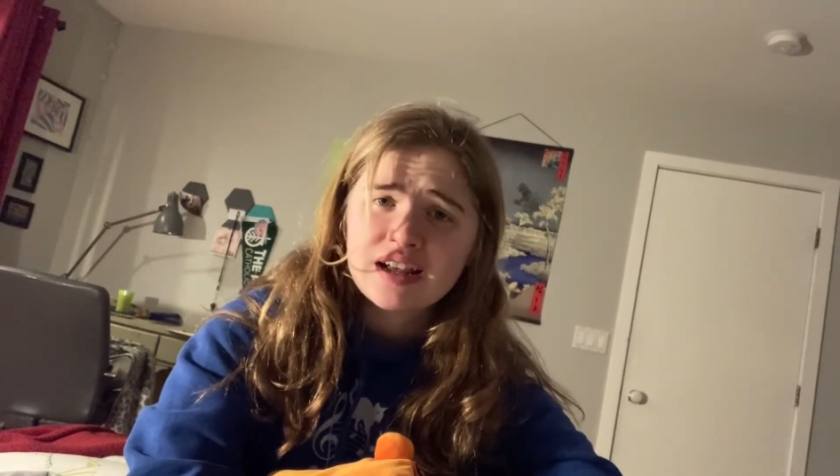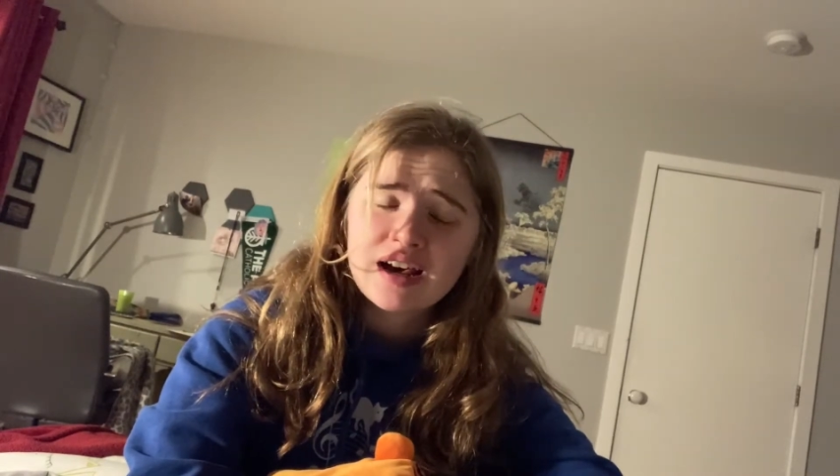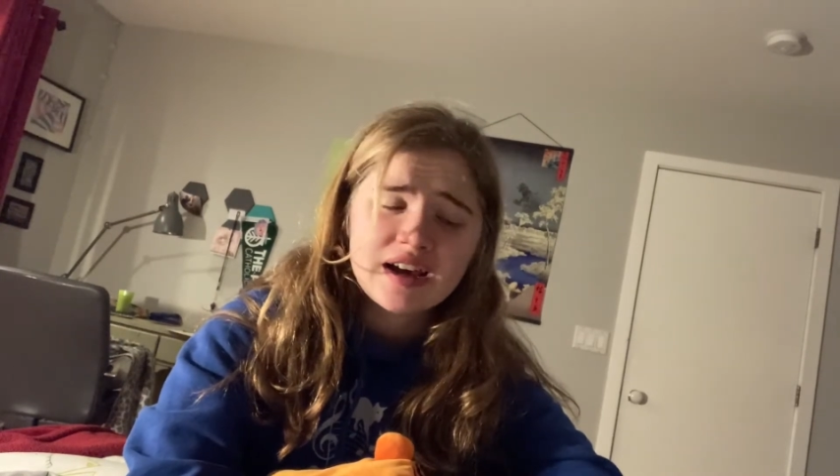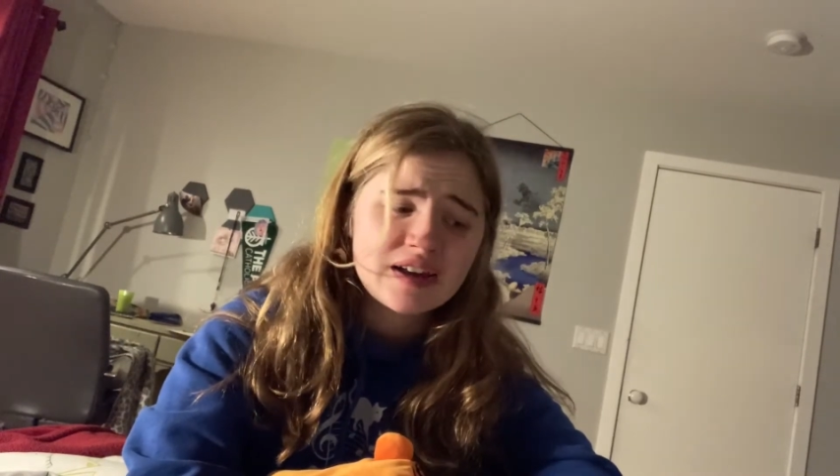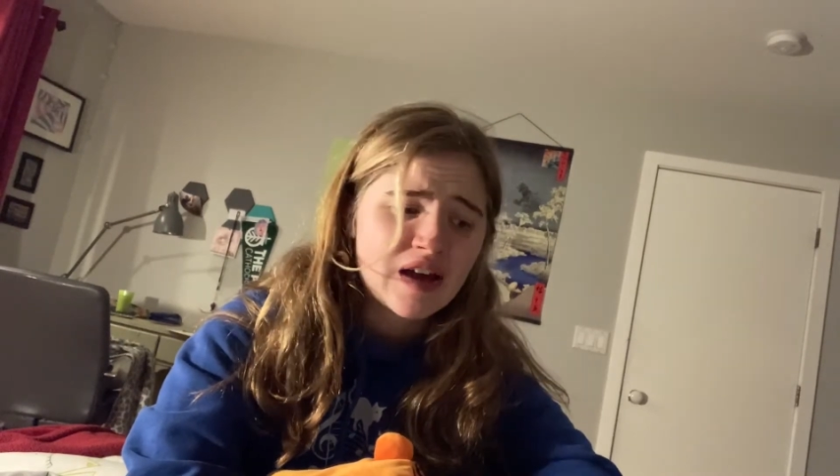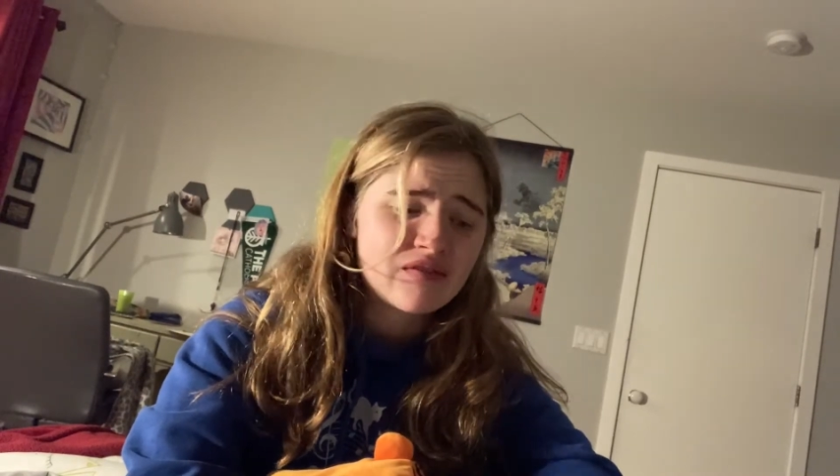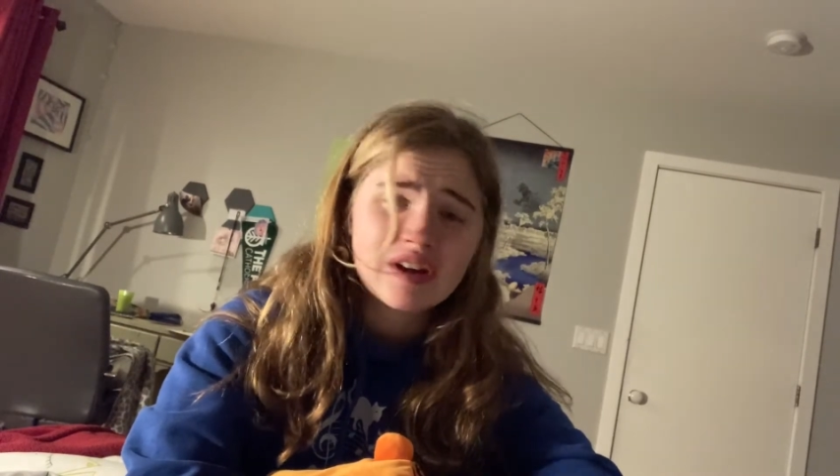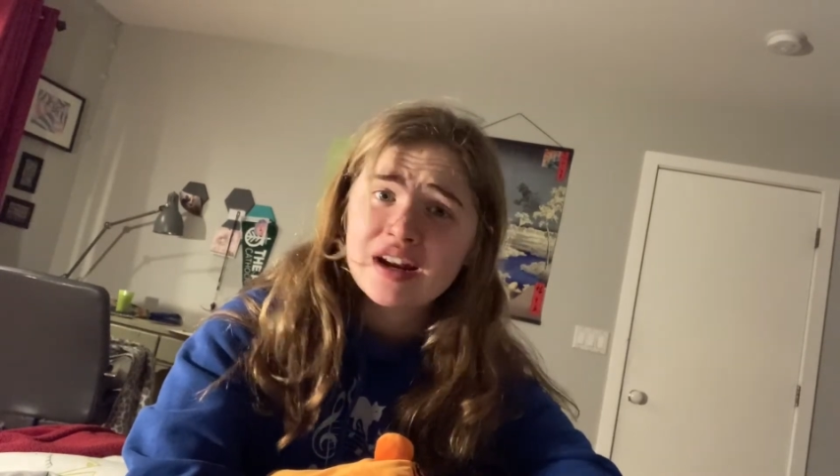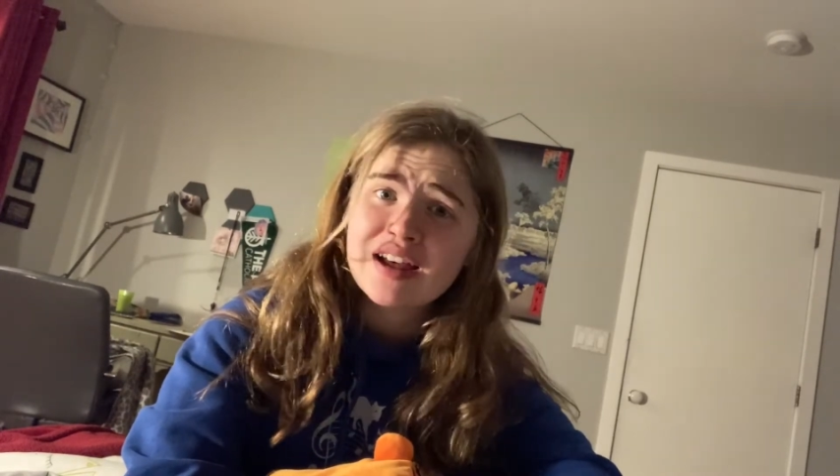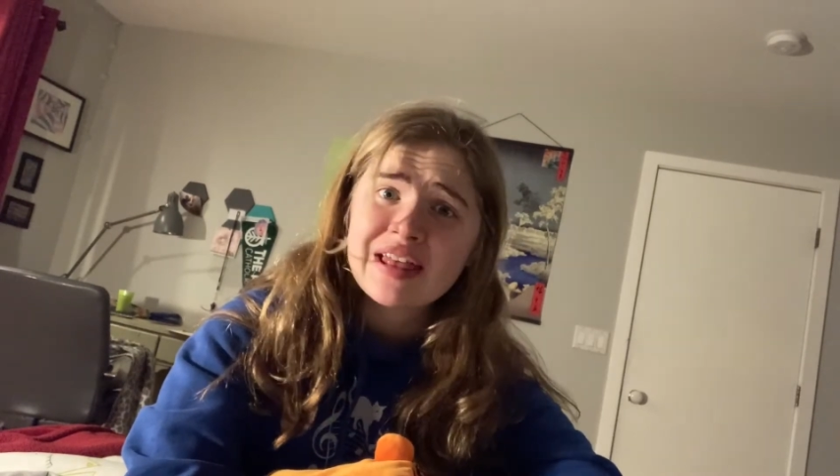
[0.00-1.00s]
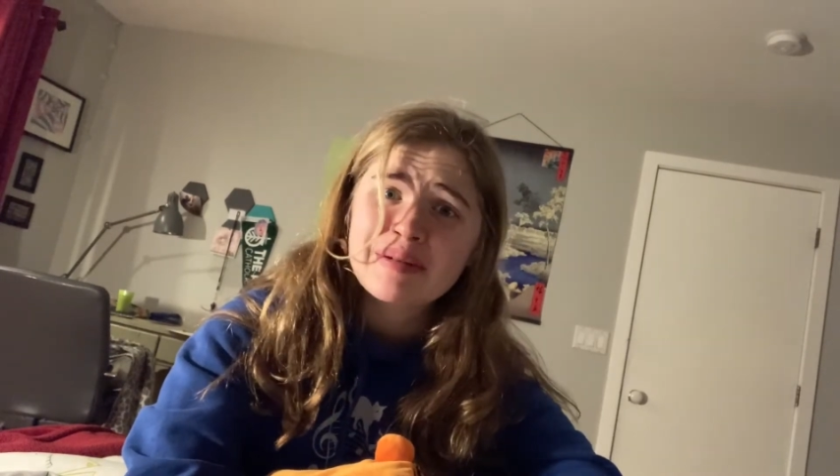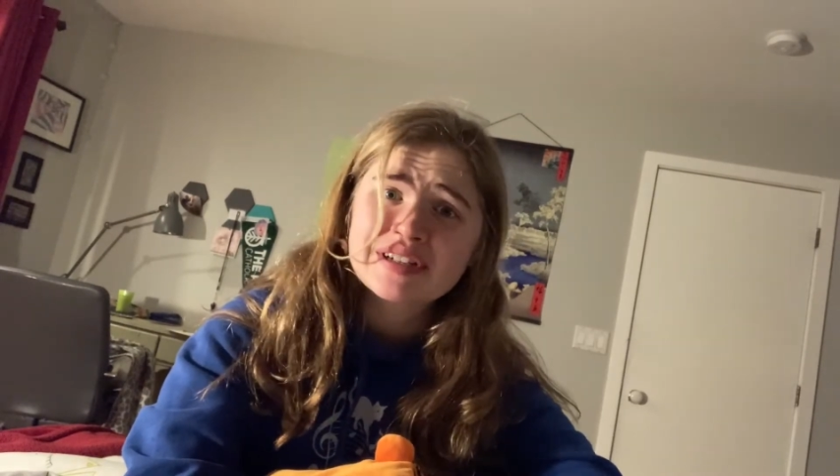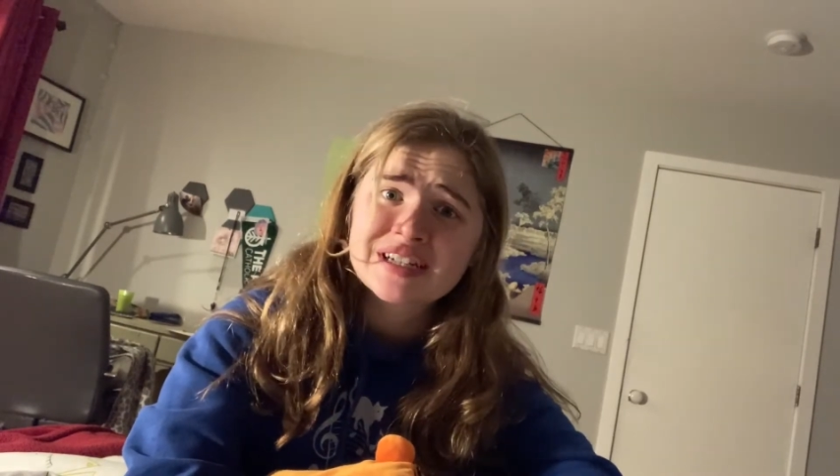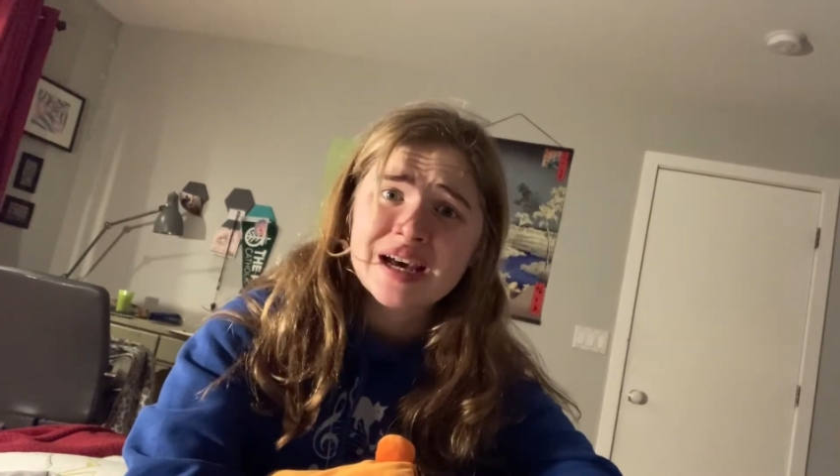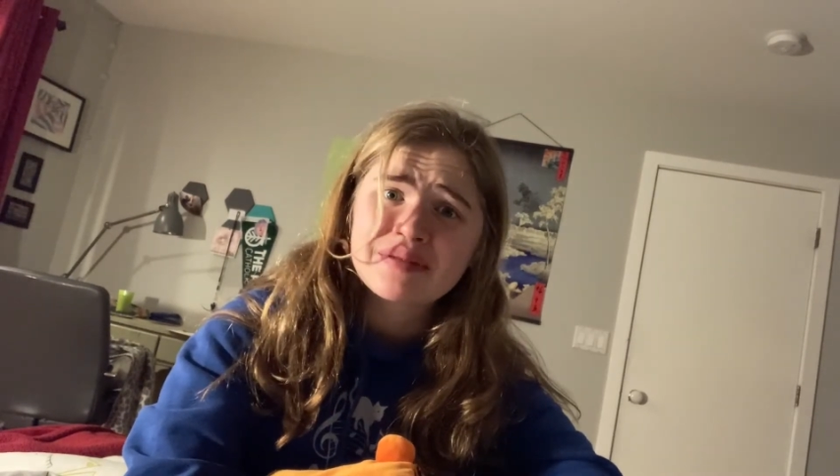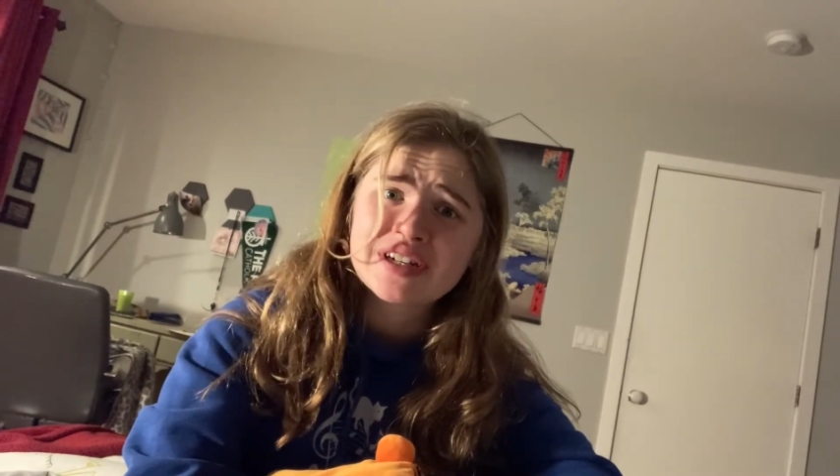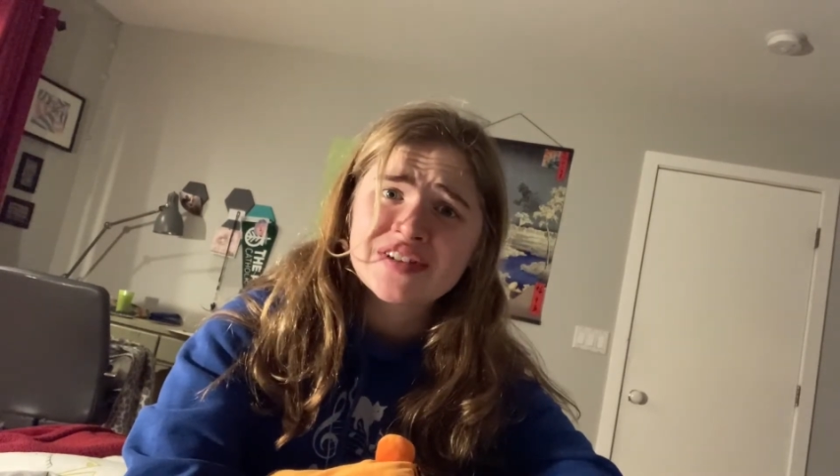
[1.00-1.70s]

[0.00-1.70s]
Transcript: I have not had that much time to